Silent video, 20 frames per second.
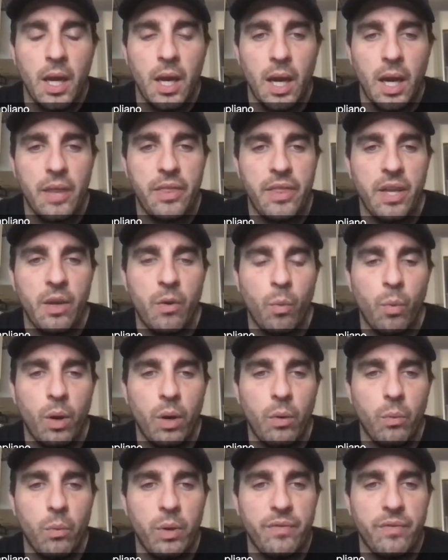Uh, I think
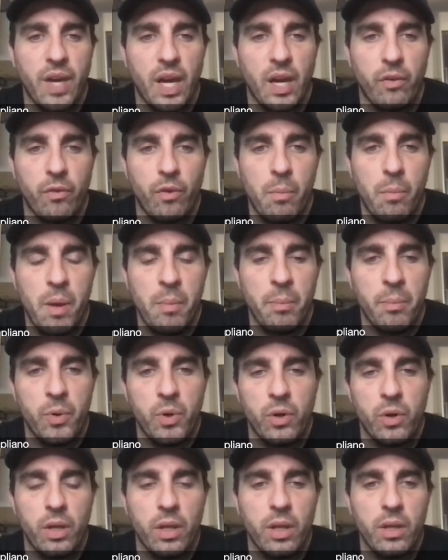what we've got to
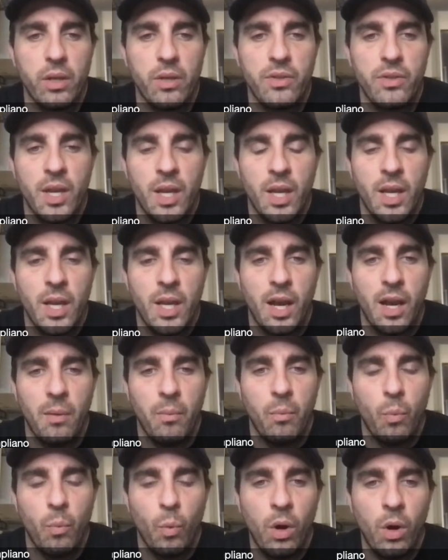remember is
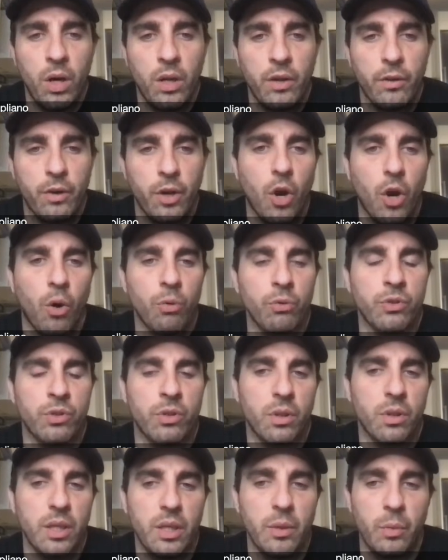um, one,
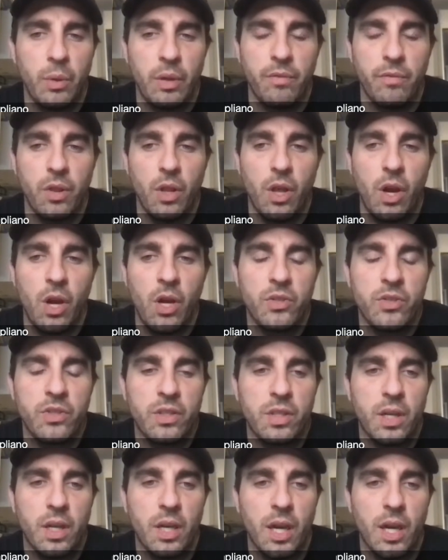culturally, we've
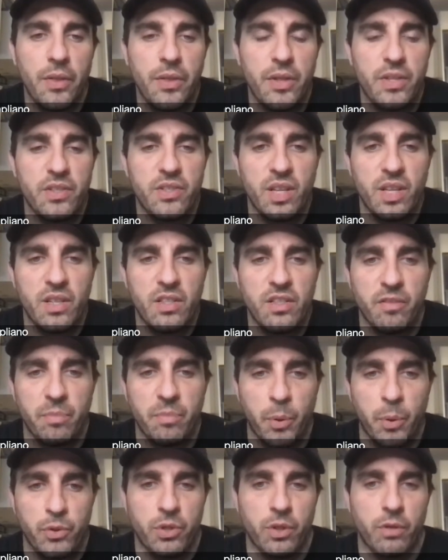lost uh, this sense
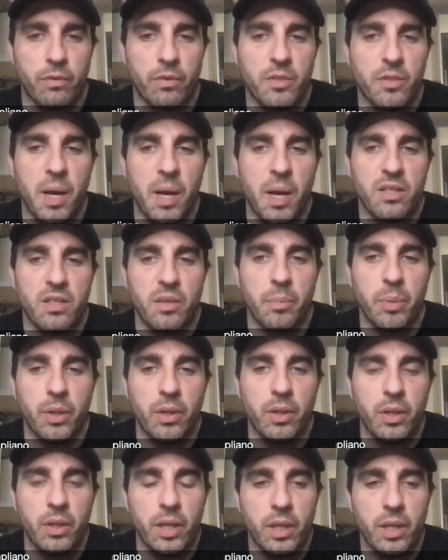of personal
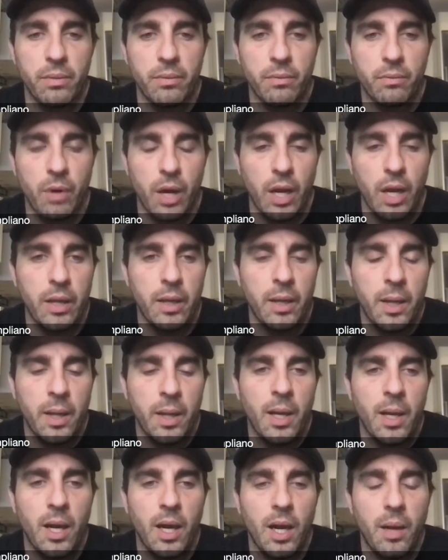responsibility, right?
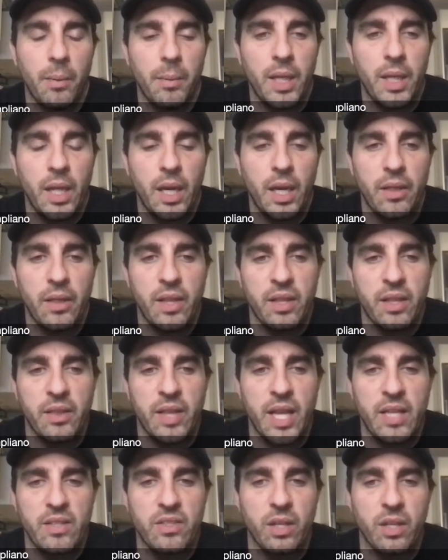Um, and, and, I think
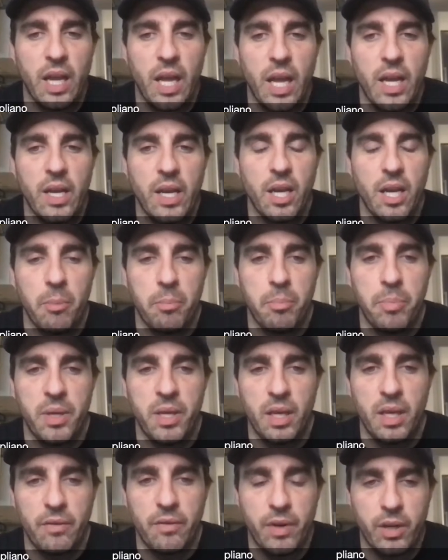that that's going to end up
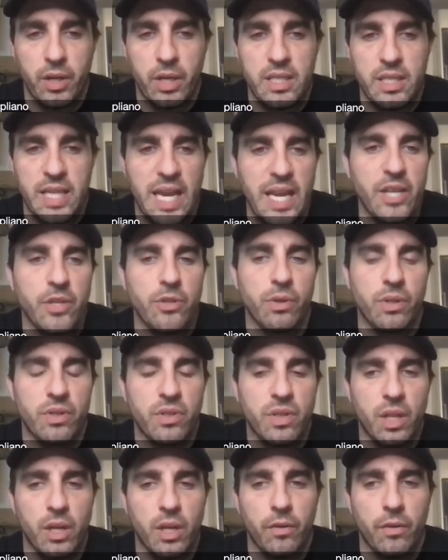being a very
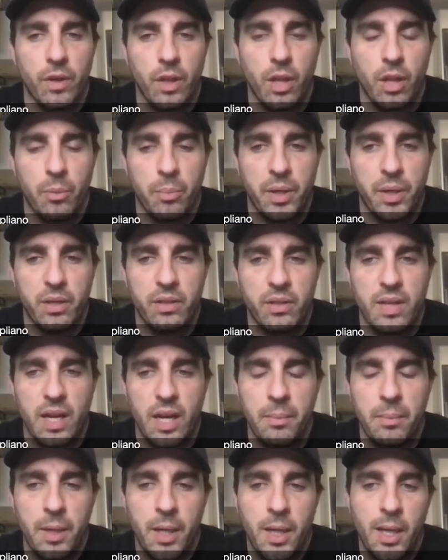dangerous thing over a long period of
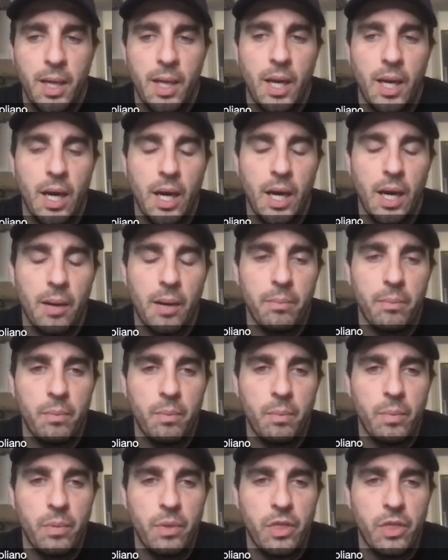time.
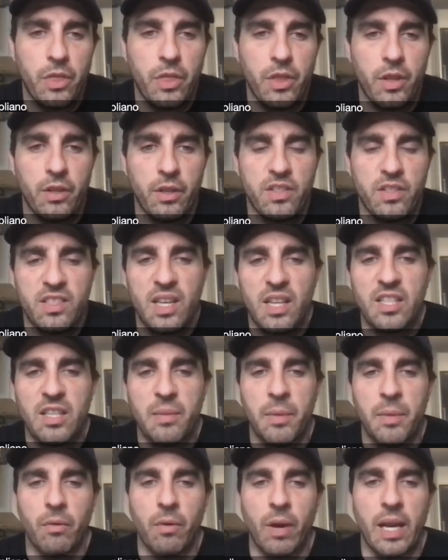Um, the
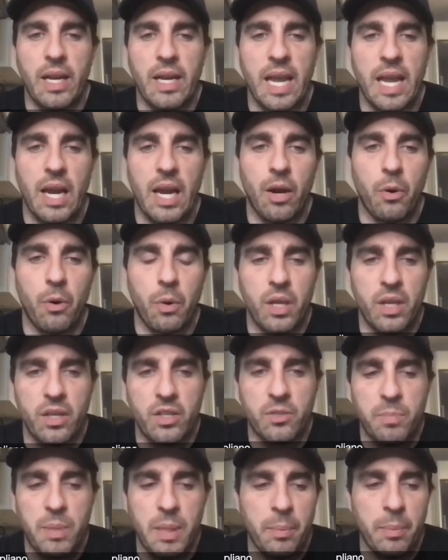sentiment right now
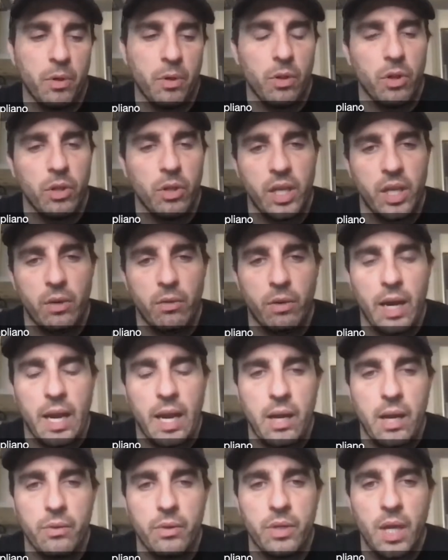is people are looking
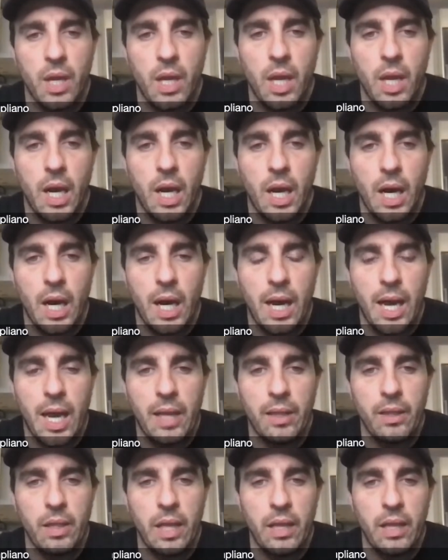around uh,
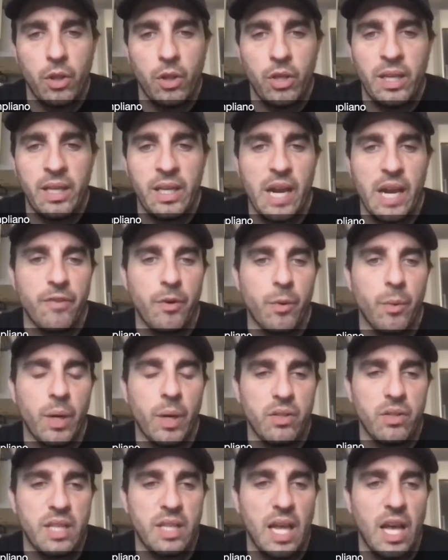and, and looking to
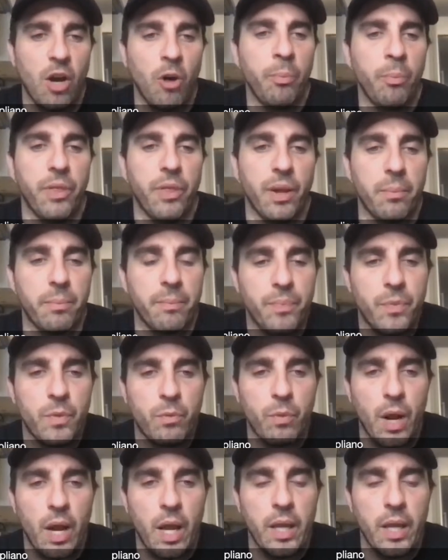everyone else to help them,
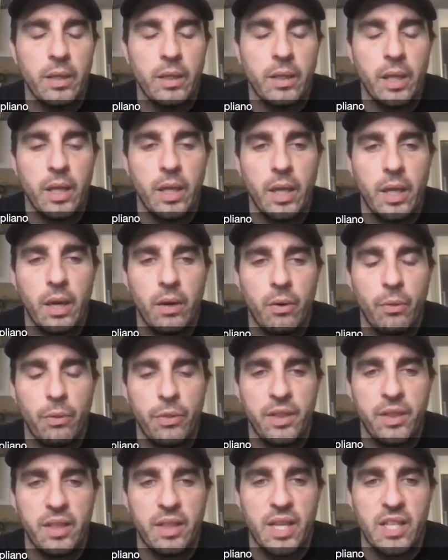right? And, and I
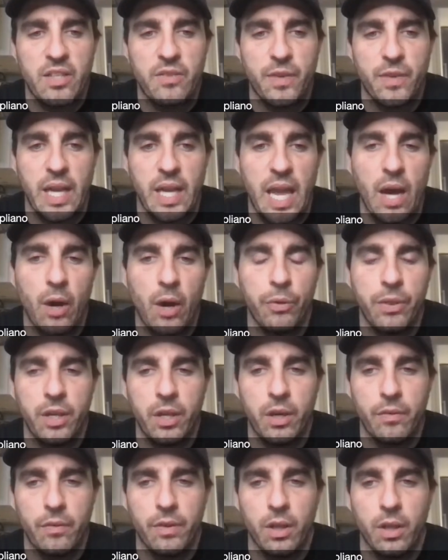don't think that that's very
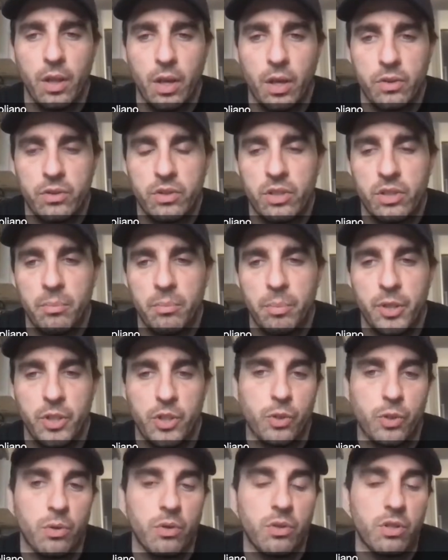healthy over the long term,
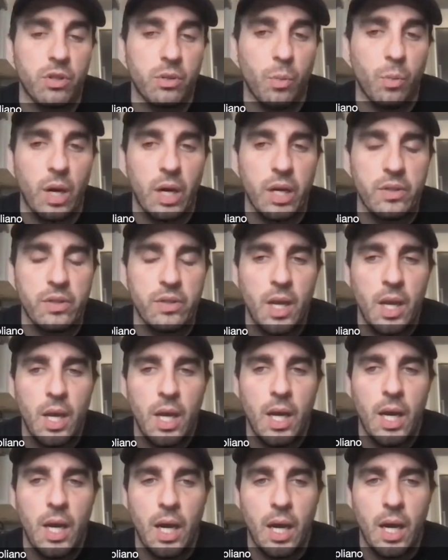but short term wise,
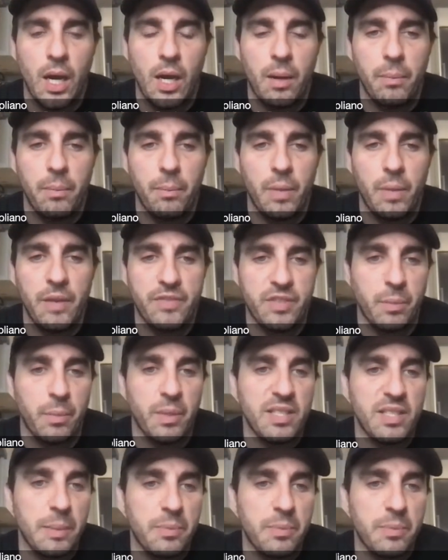um, if somebody